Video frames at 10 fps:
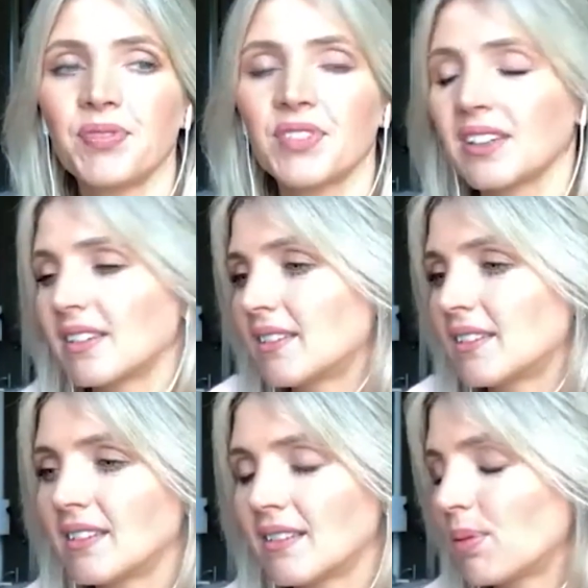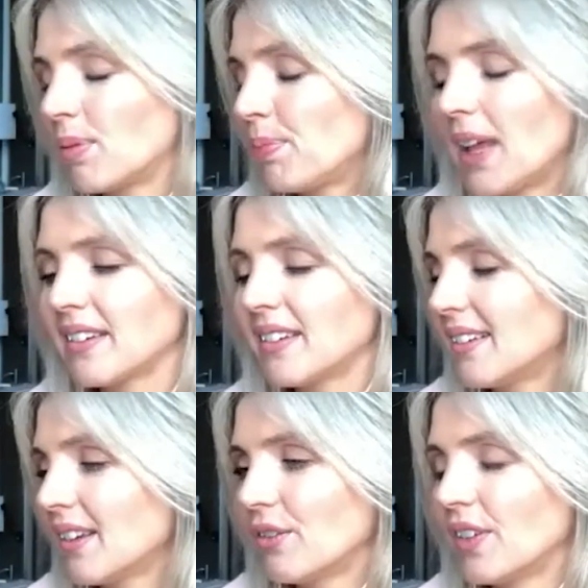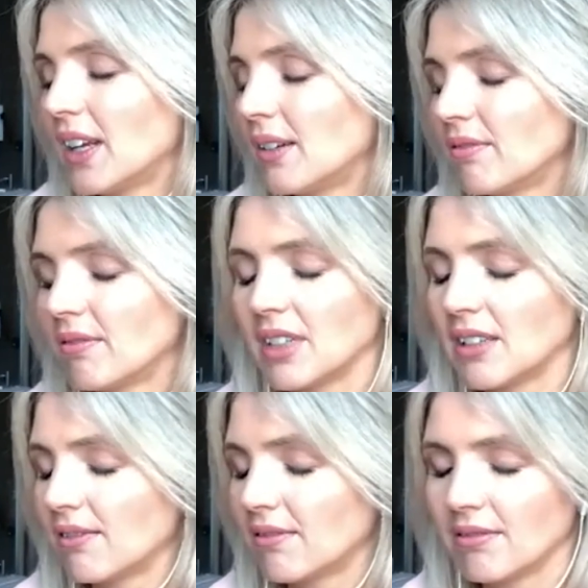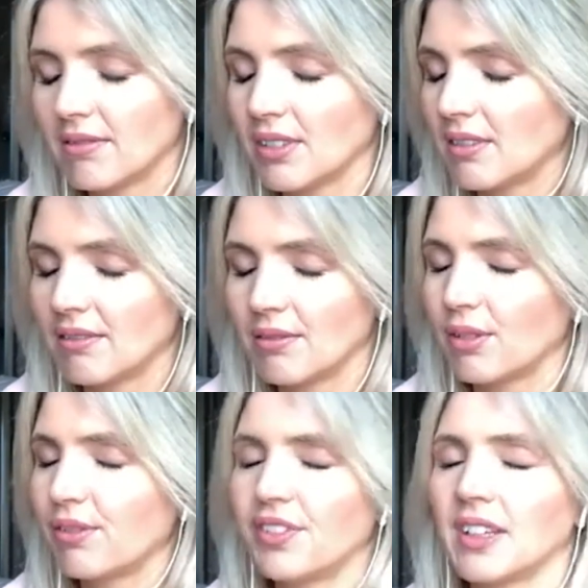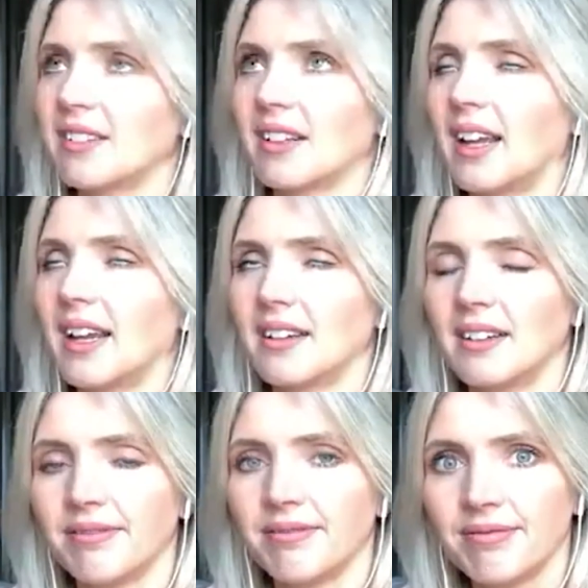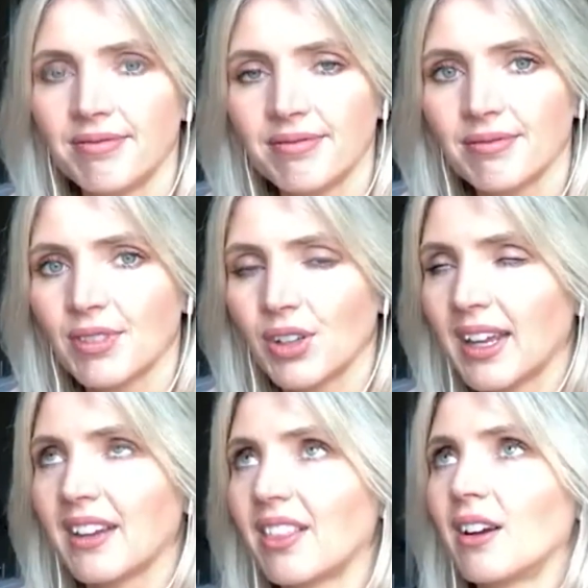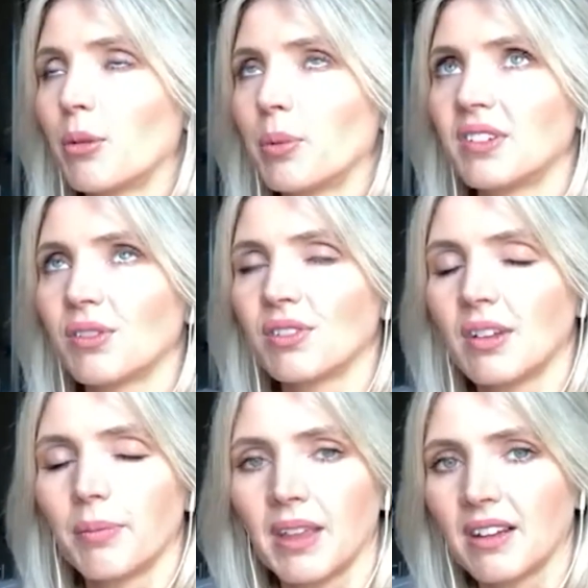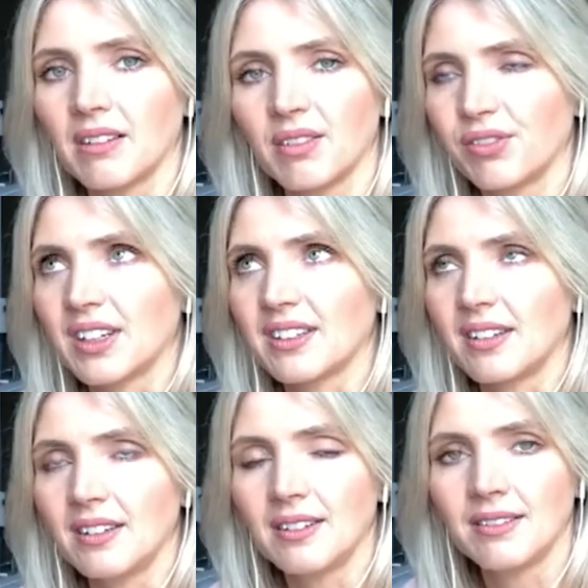Just plug yourself in and we'll fix it later. We'll get a therapist or something. We'll fix it.